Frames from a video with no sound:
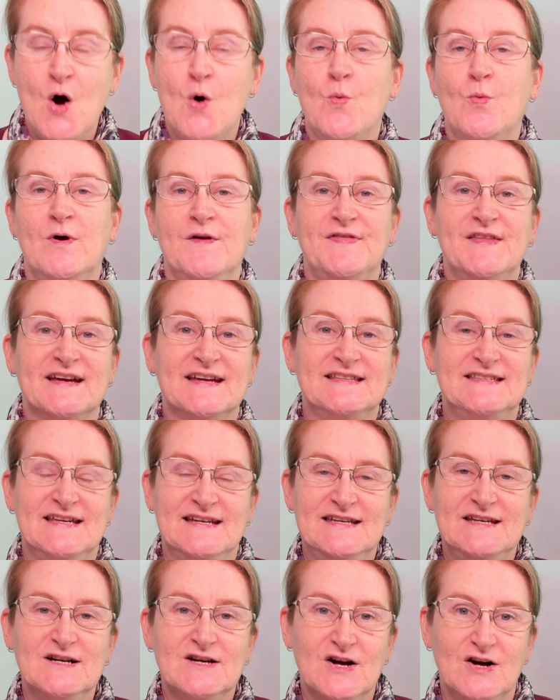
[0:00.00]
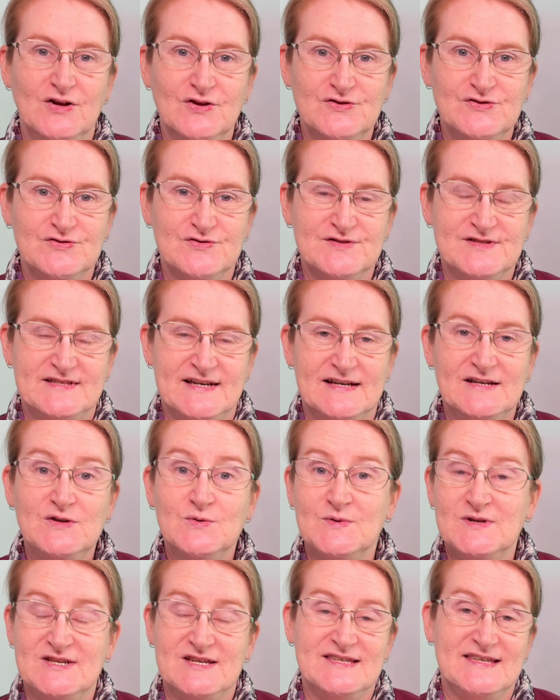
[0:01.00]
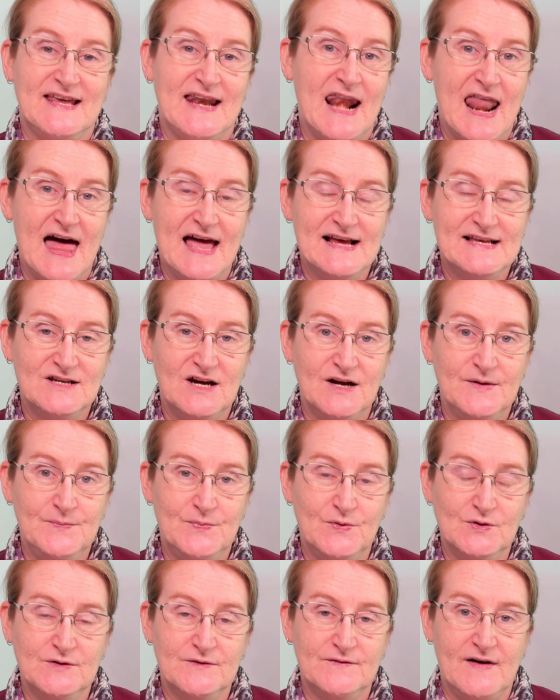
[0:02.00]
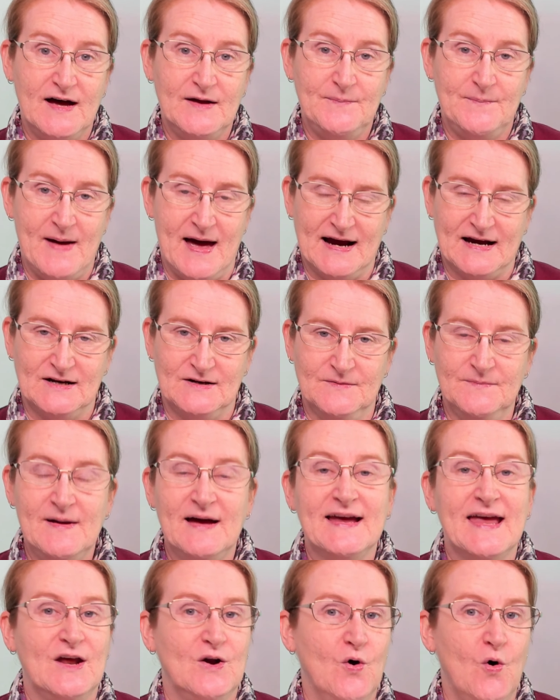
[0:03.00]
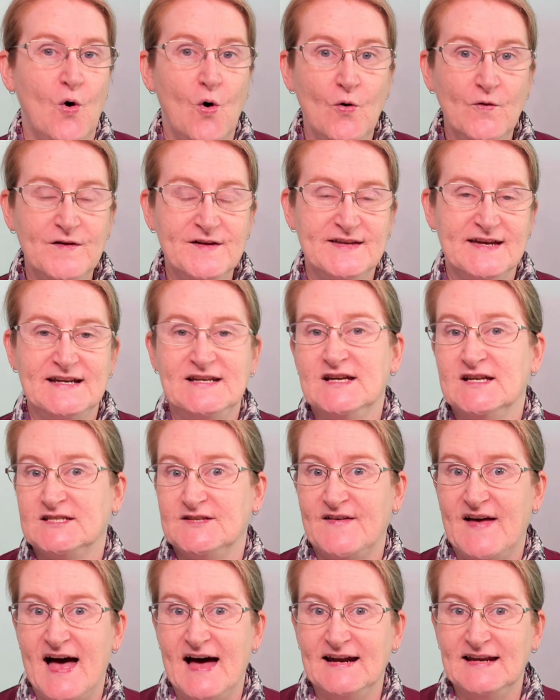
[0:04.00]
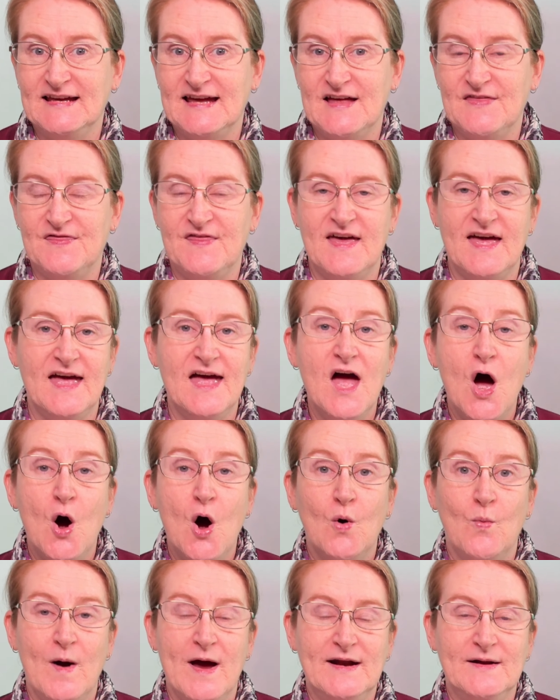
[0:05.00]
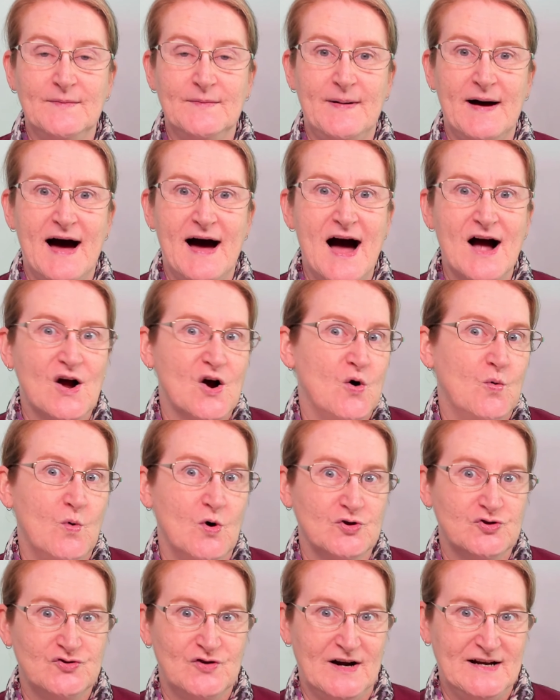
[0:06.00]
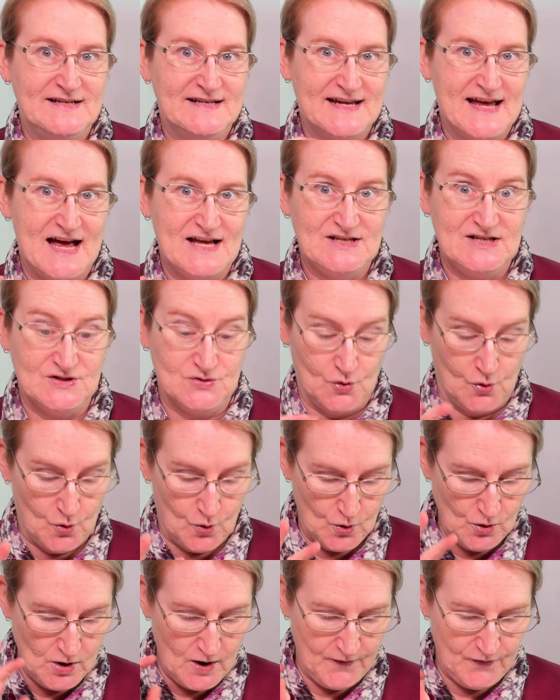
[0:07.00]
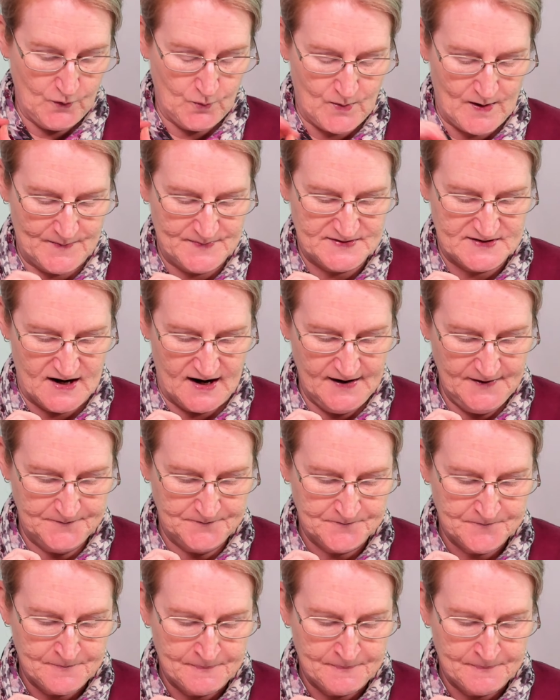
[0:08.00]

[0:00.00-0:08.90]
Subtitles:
We're at the Cardinia Cultural Centre, which is in Lakeside Boulevard, Pakenham. Again, all the details of how to get there, where to park or what train to catch is all on the website.